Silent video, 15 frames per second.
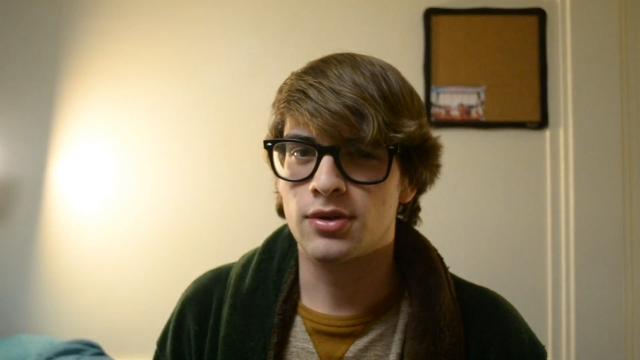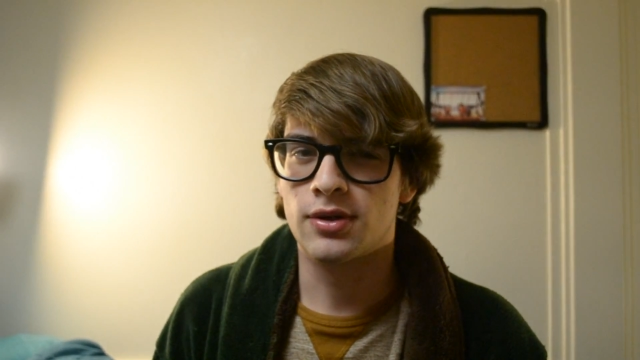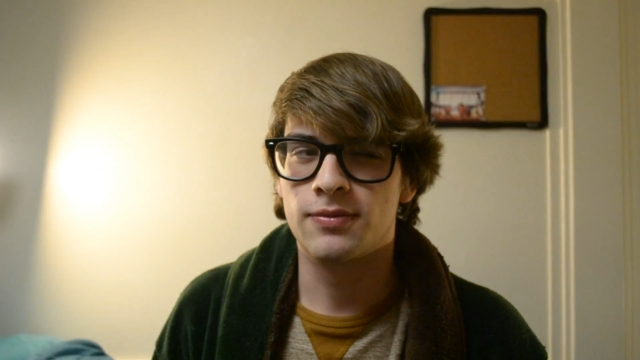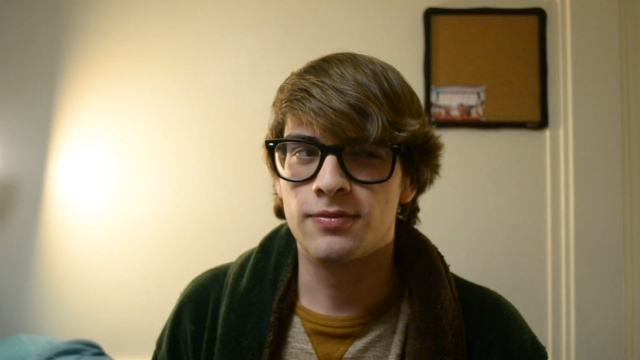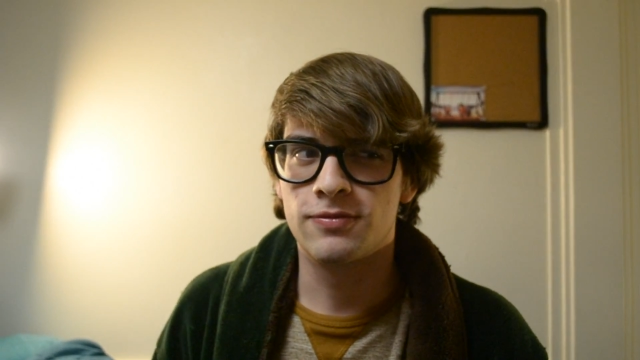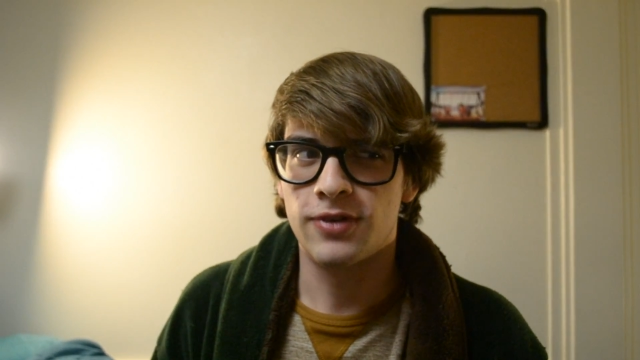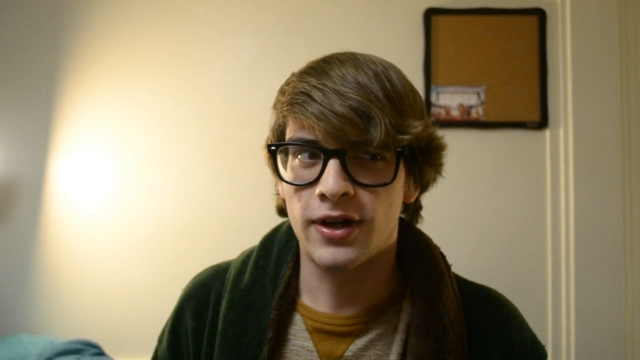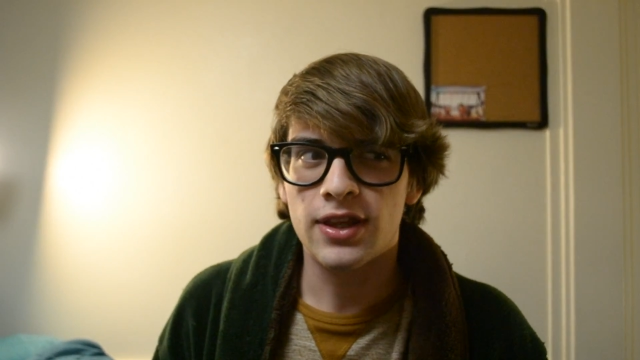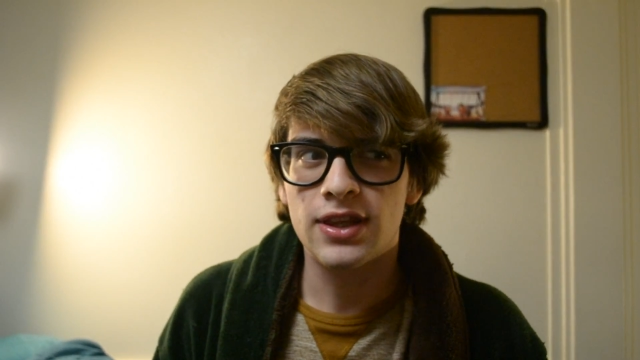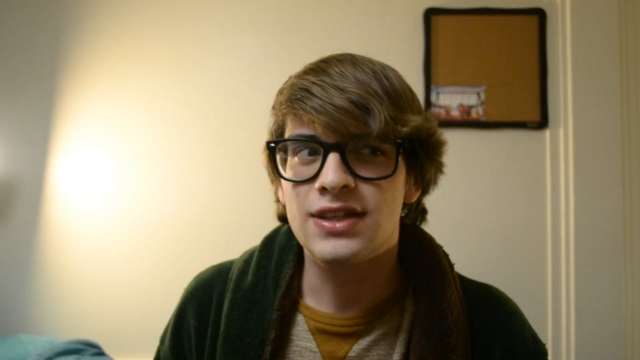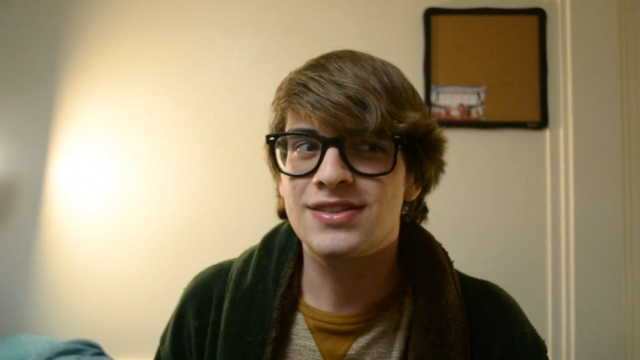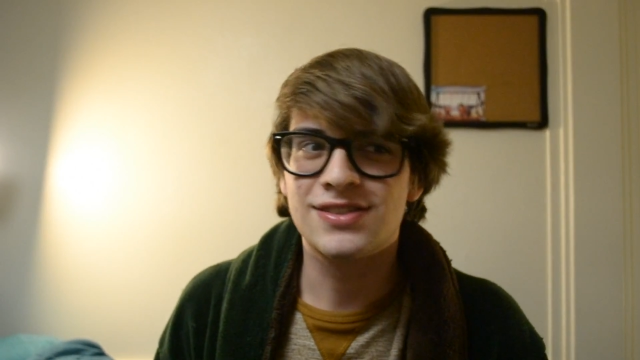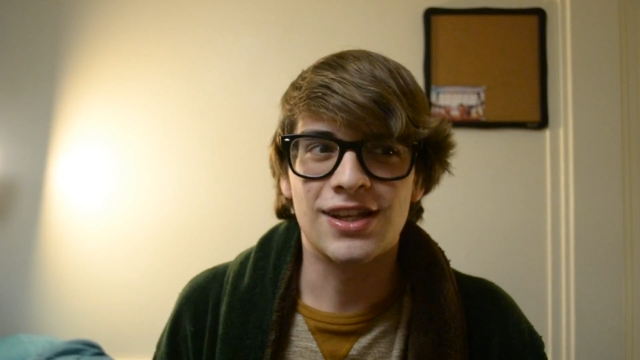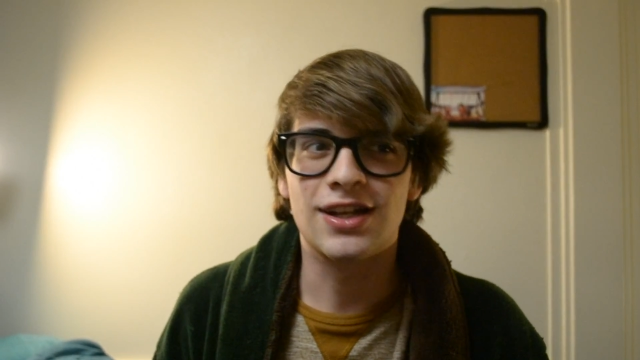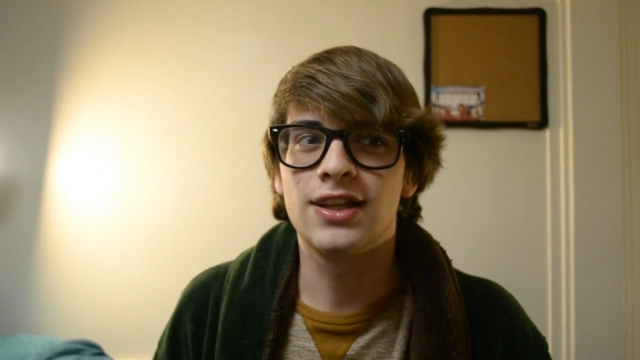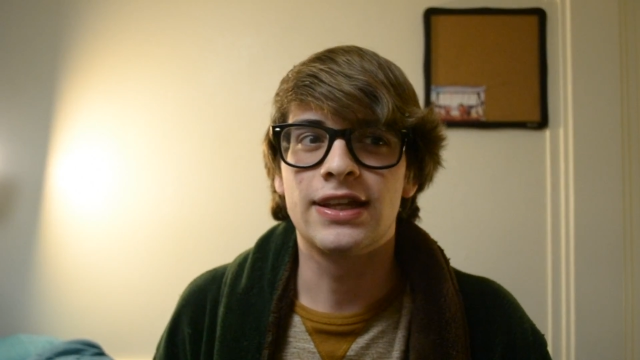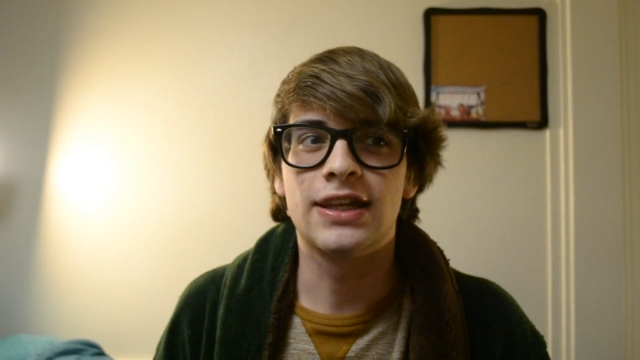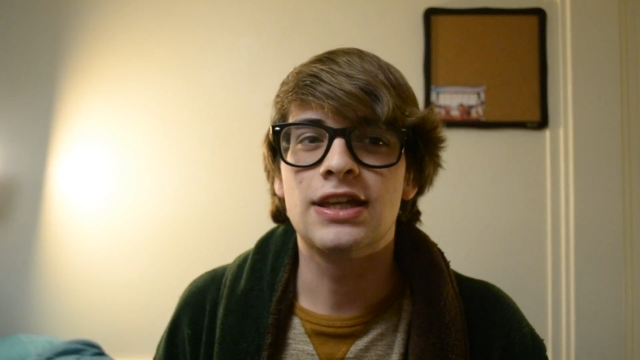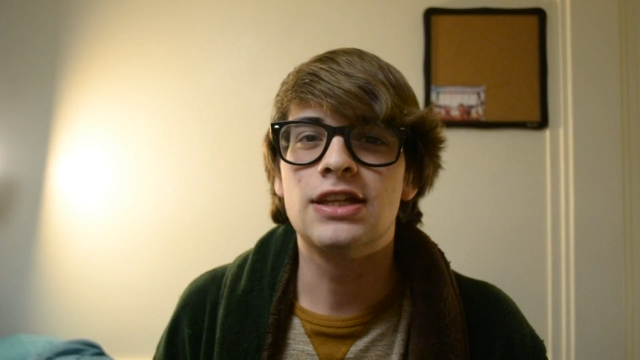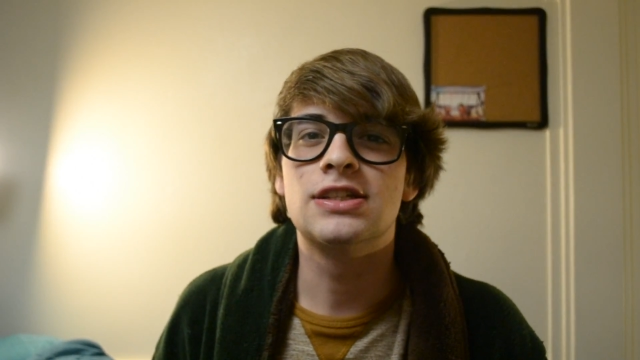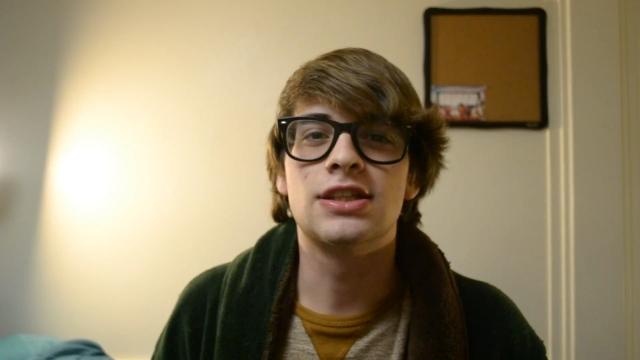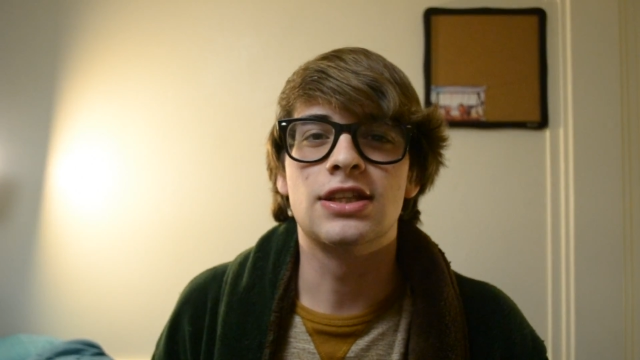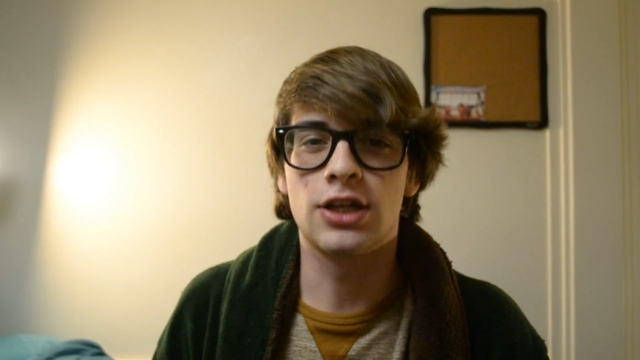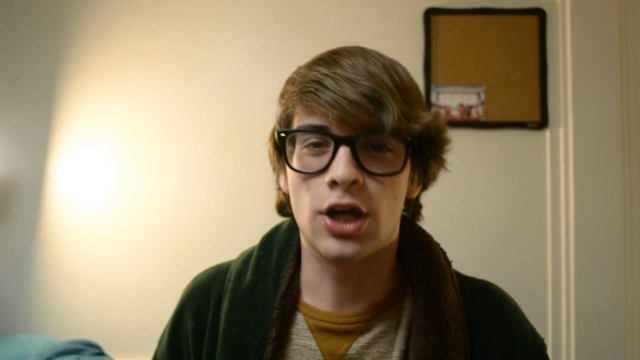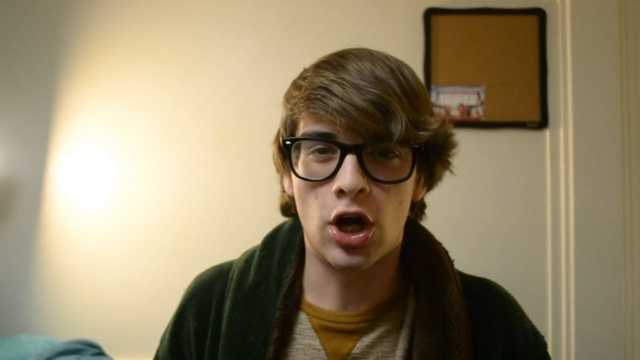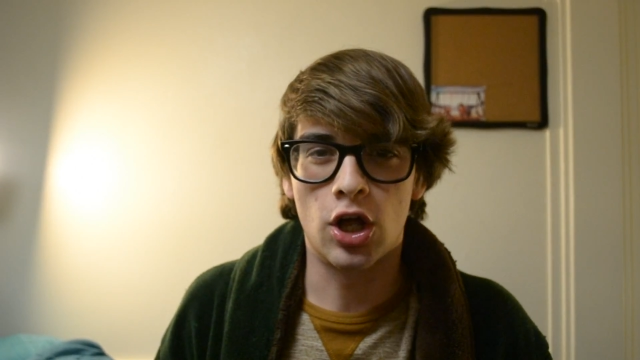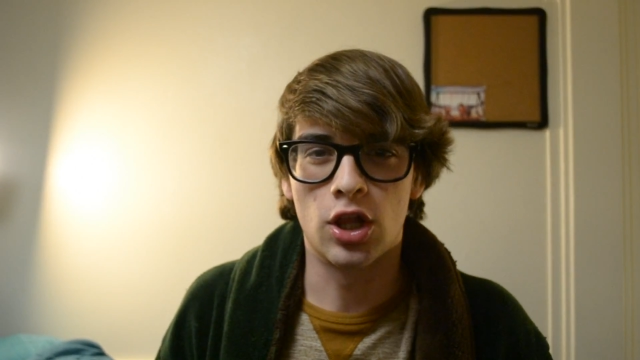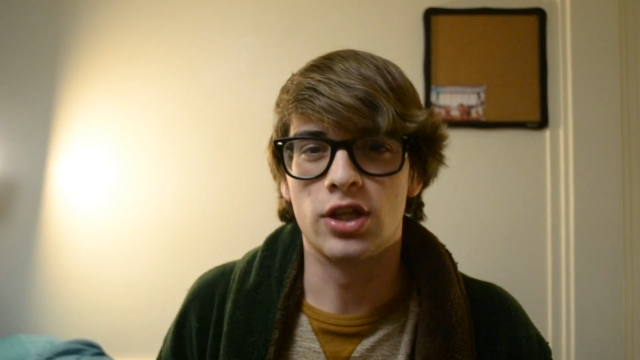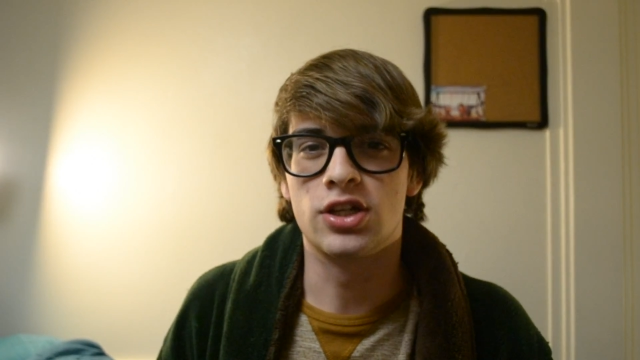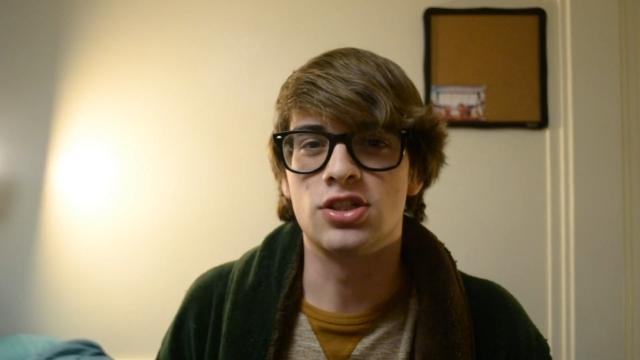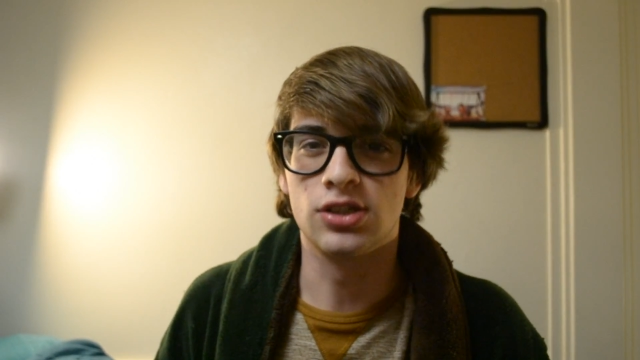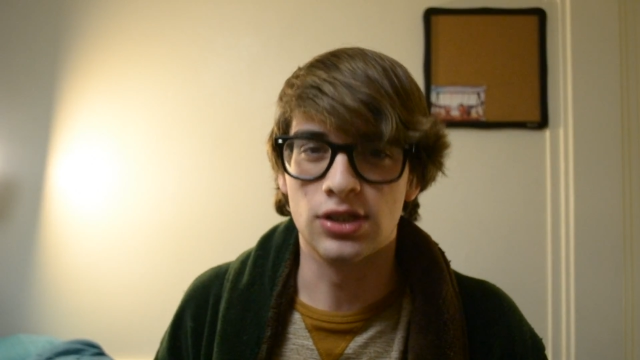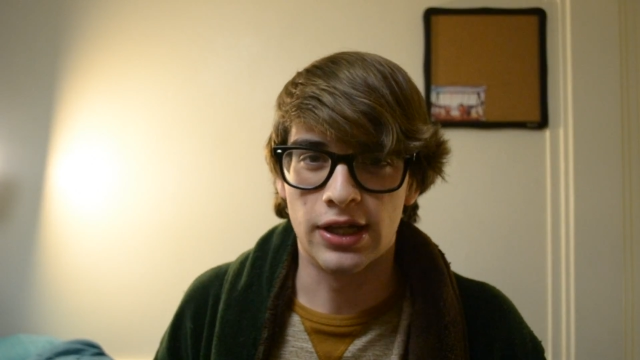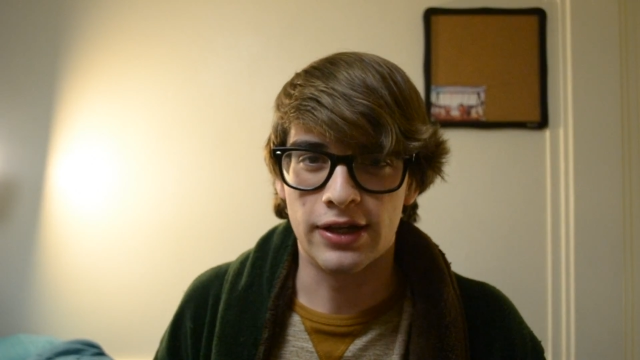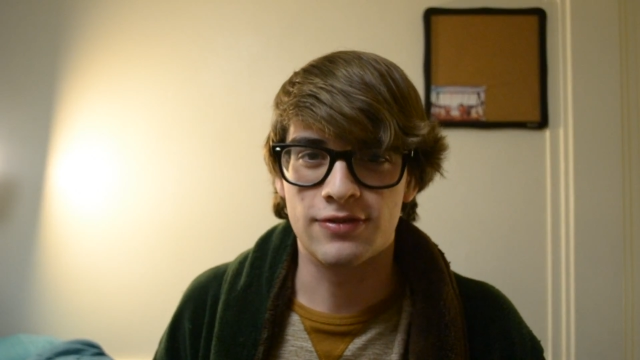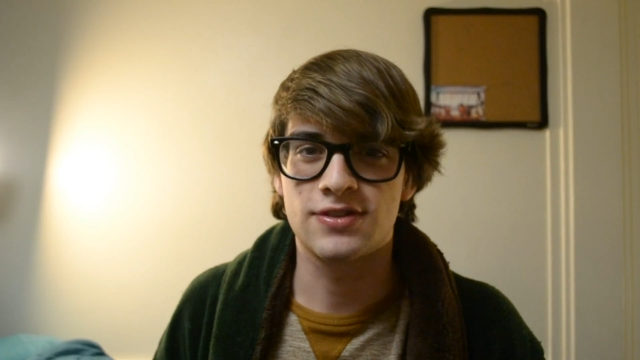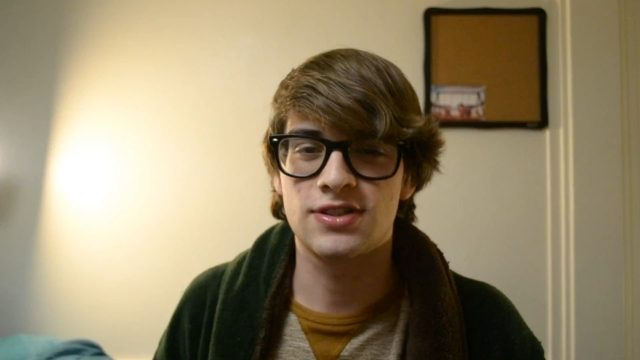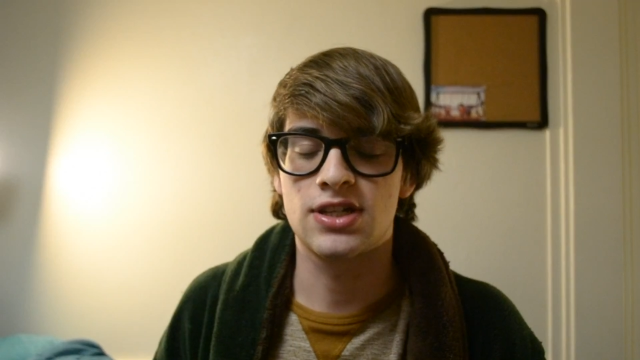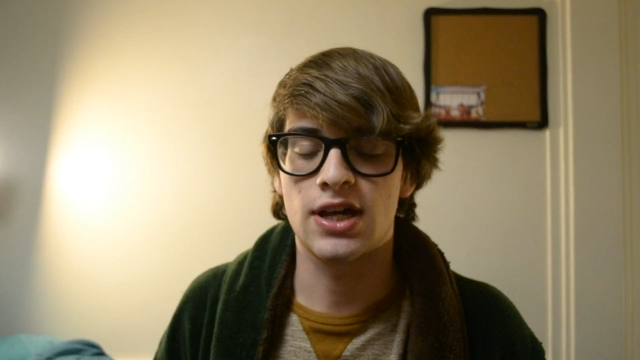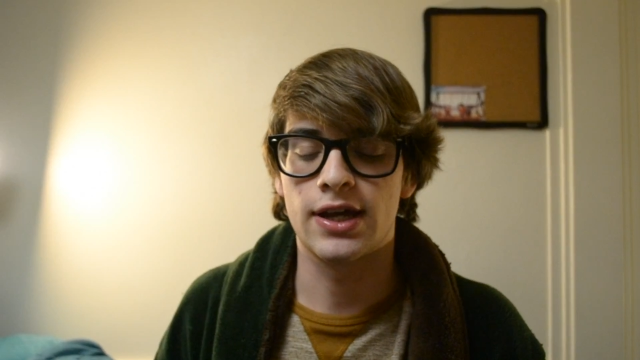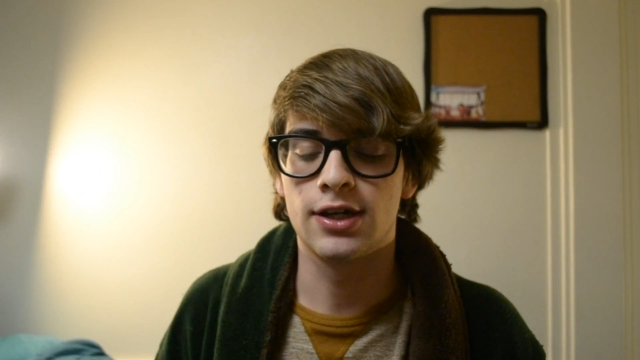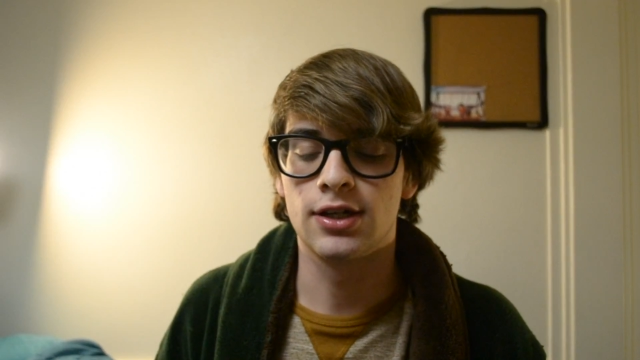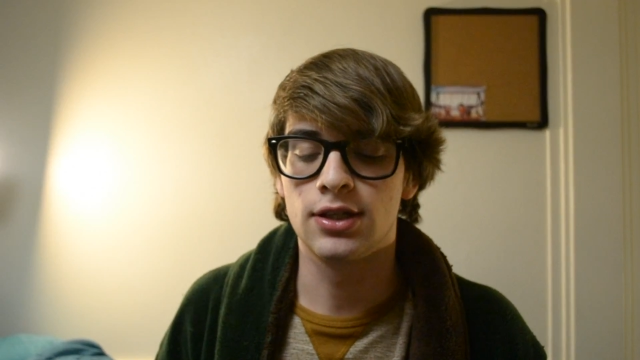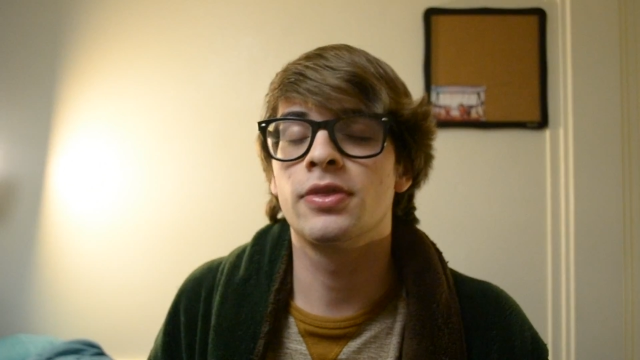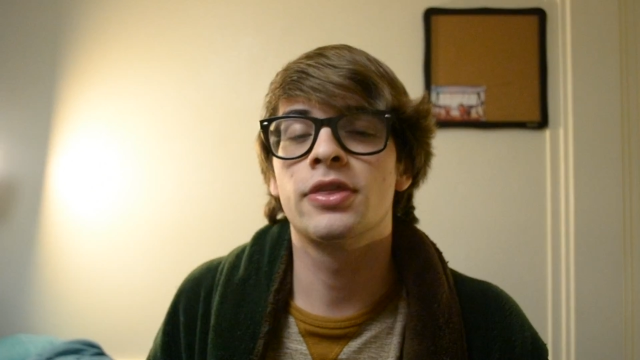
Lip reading: so I'm finally settling into the college lifestyle.